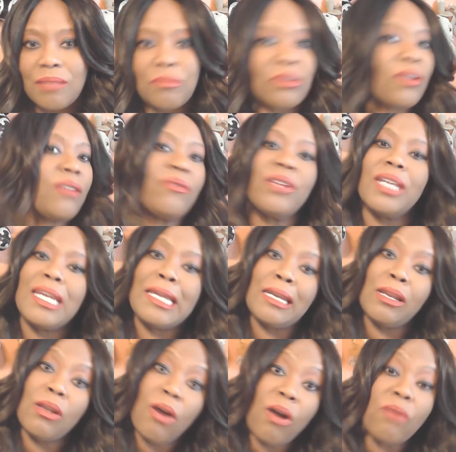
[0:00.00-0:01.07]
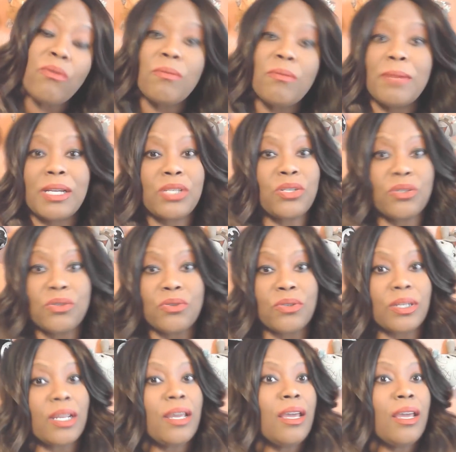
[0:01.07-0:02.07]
They're even going to get along with my children,